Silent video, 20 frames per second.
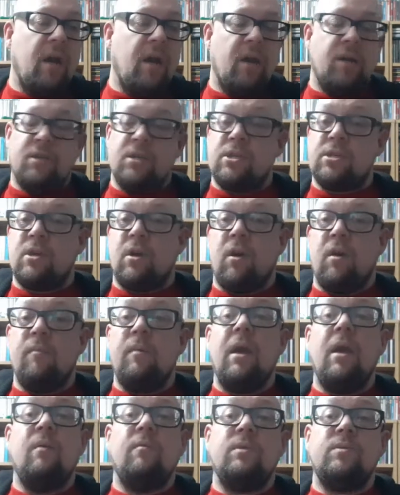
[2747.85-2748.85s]
at the time
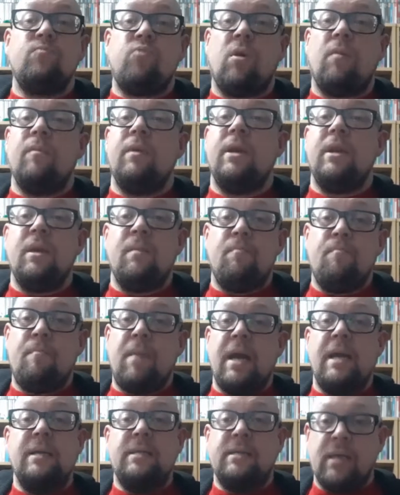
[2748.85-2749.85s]
it was probably an
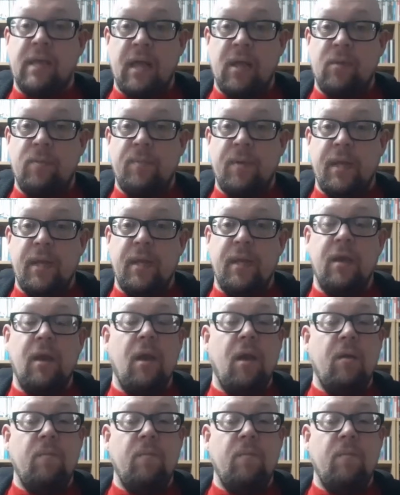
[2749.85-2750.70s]
amazing LP,